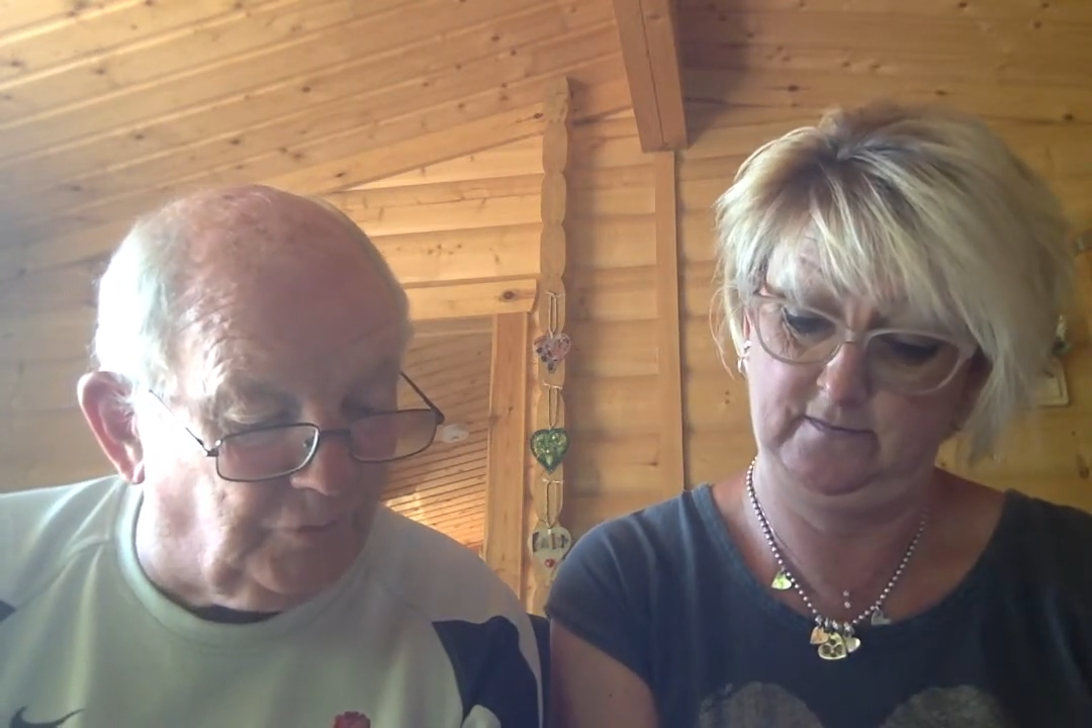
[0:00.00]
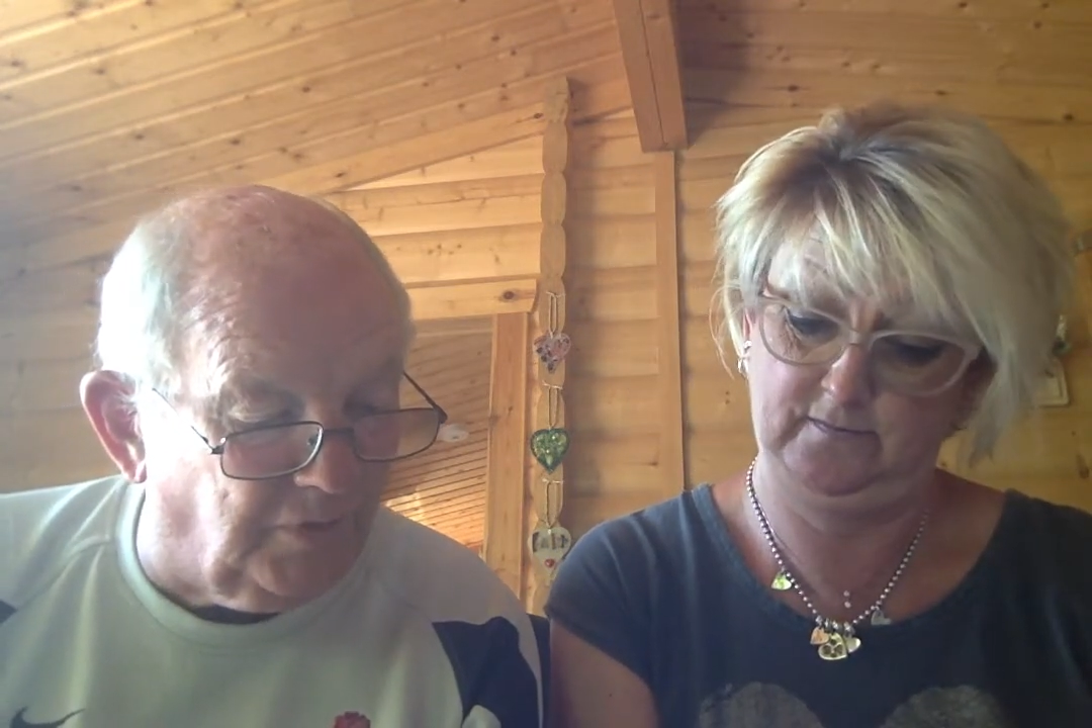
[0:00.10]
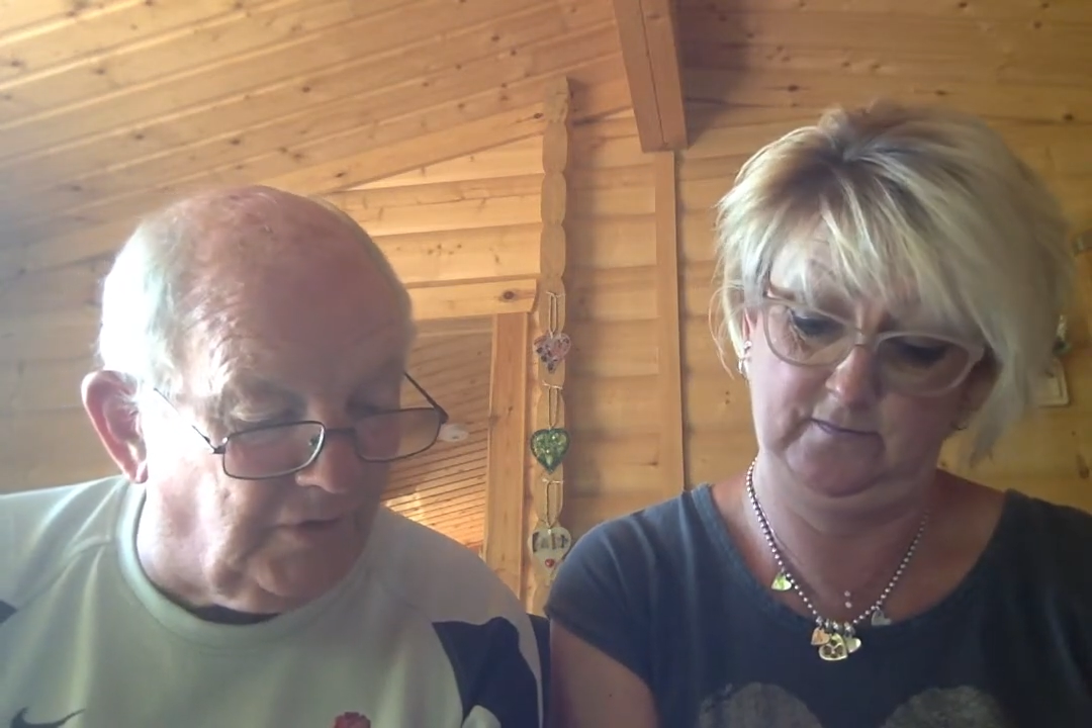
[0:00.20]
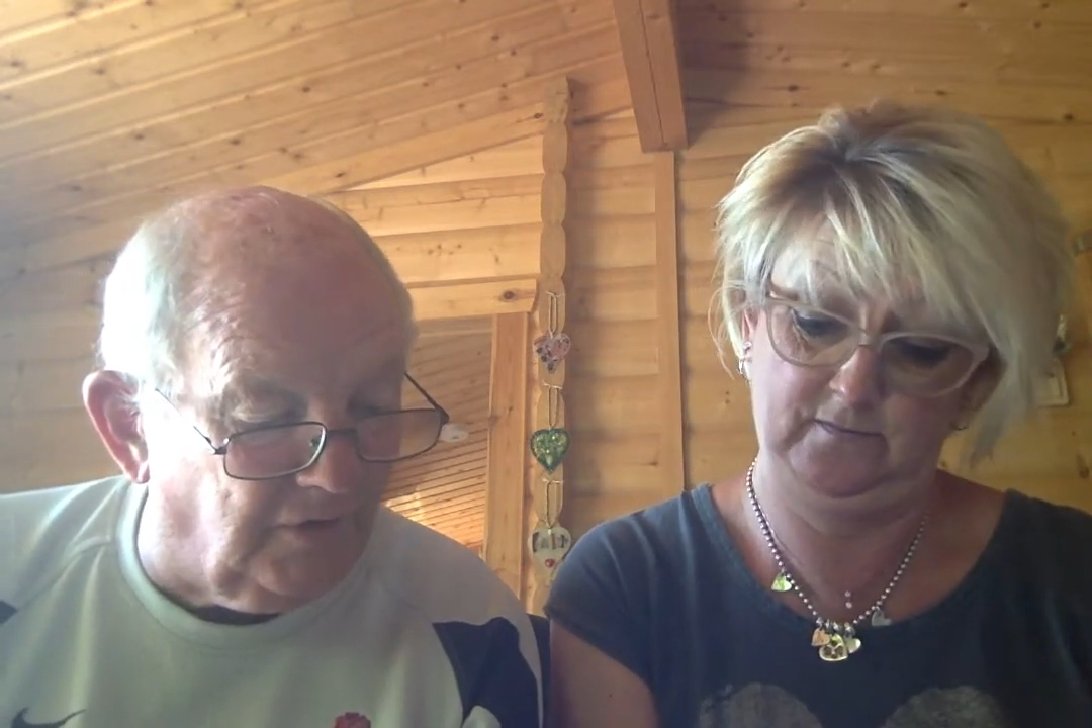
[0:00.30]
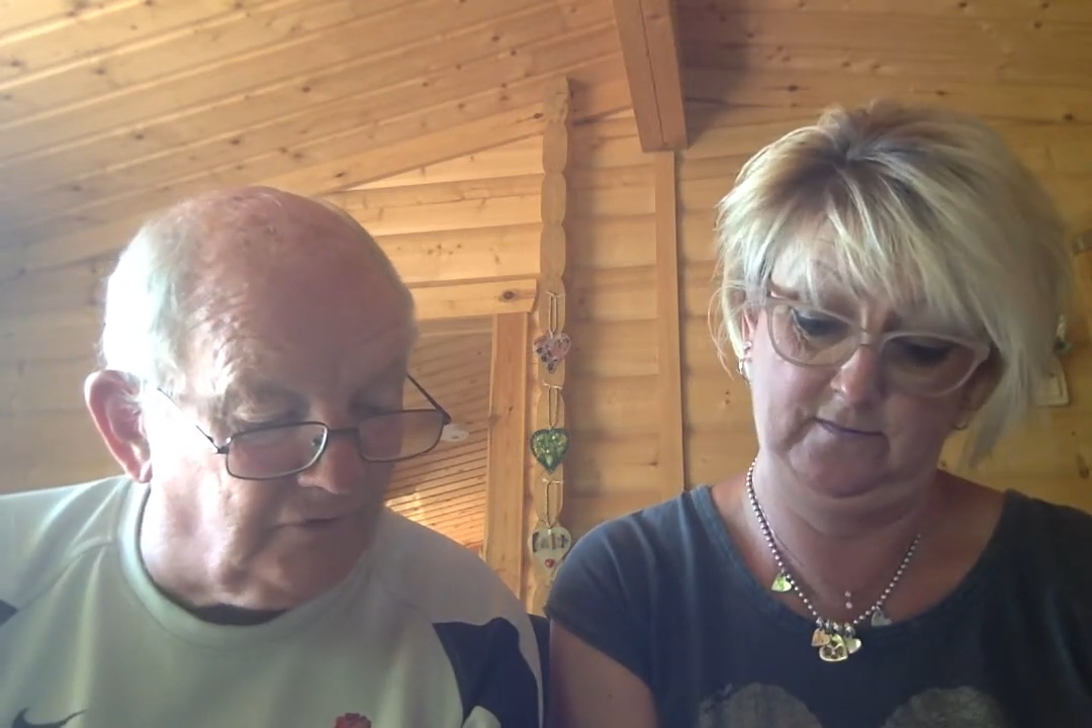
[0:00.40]

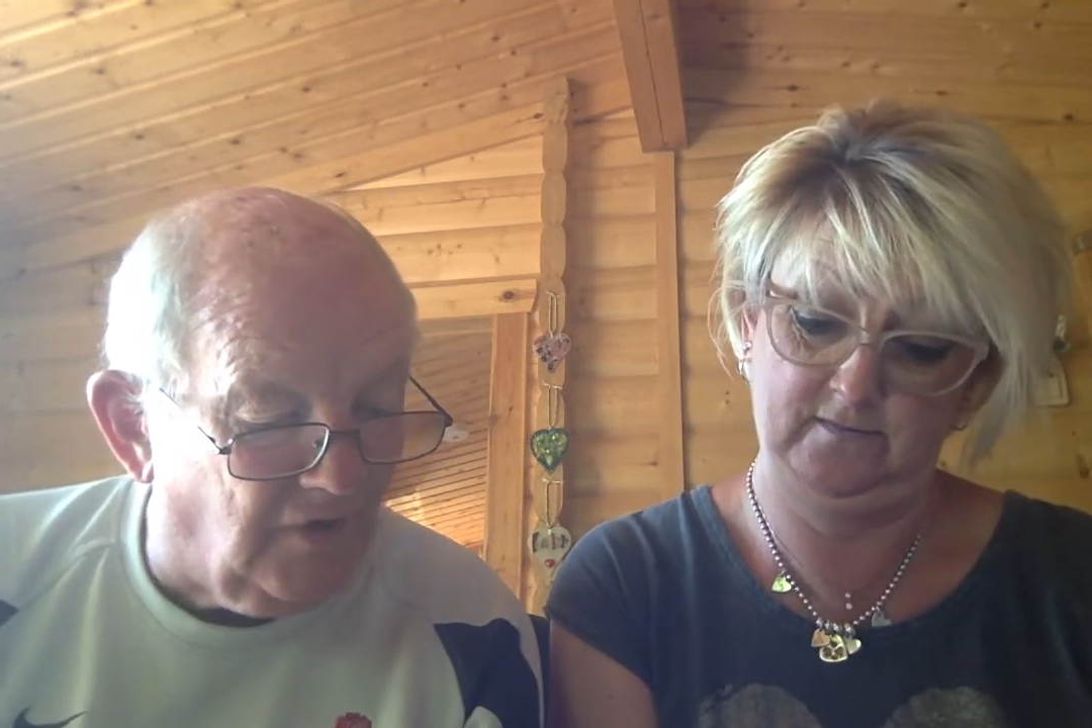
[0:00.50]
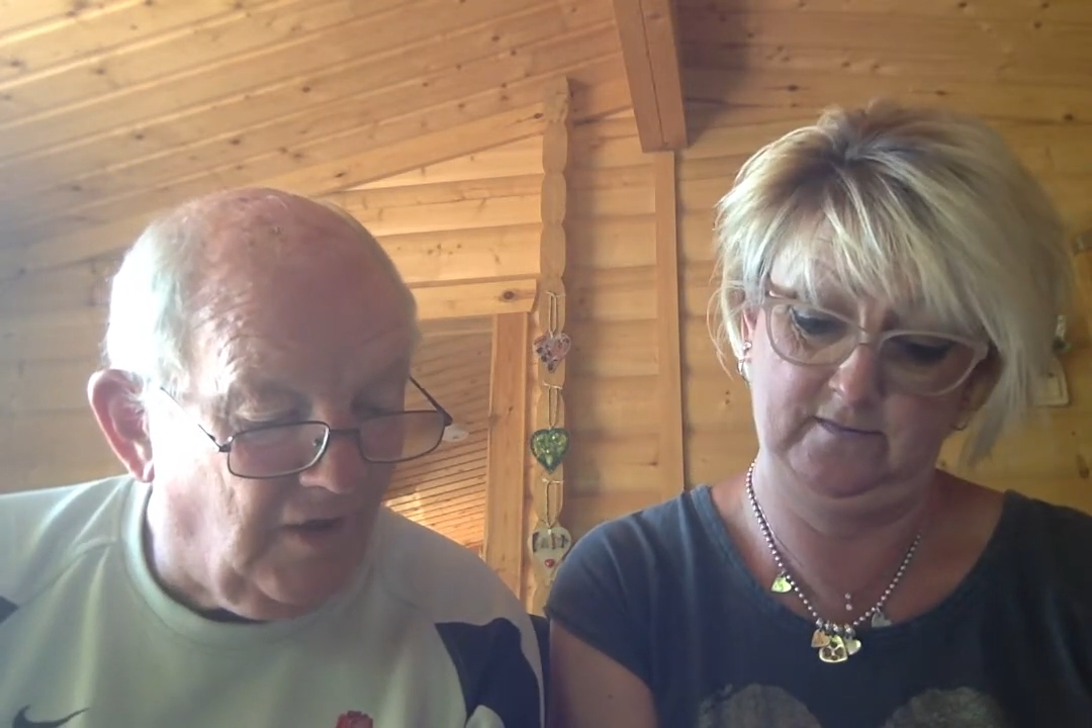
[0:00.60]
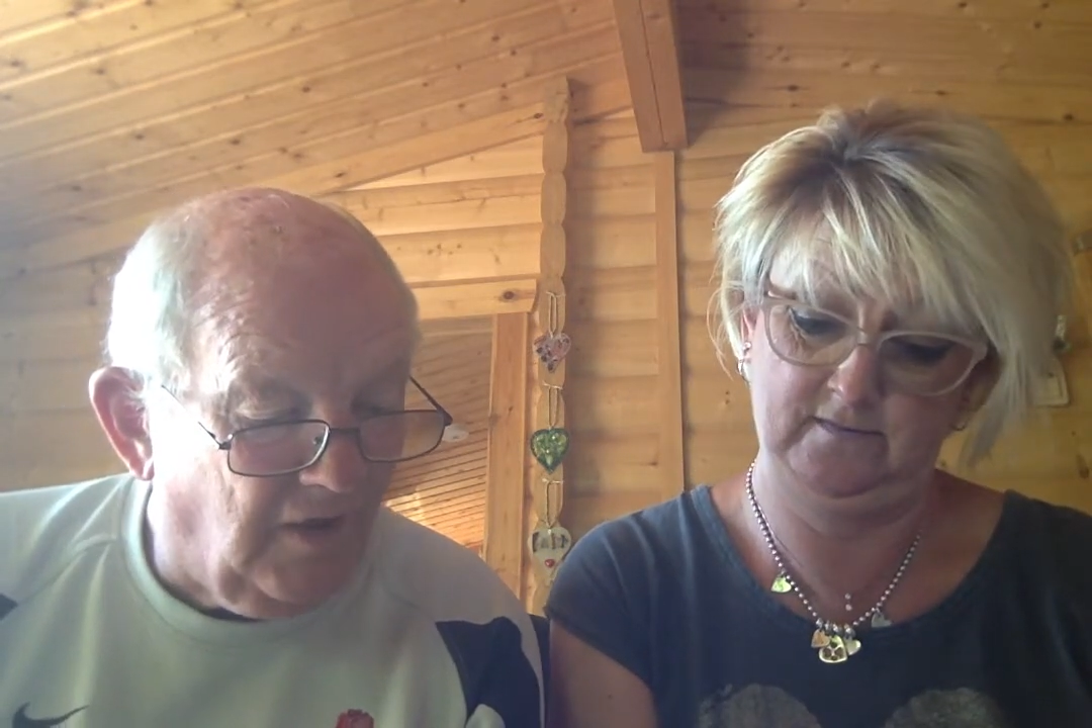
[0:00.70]
part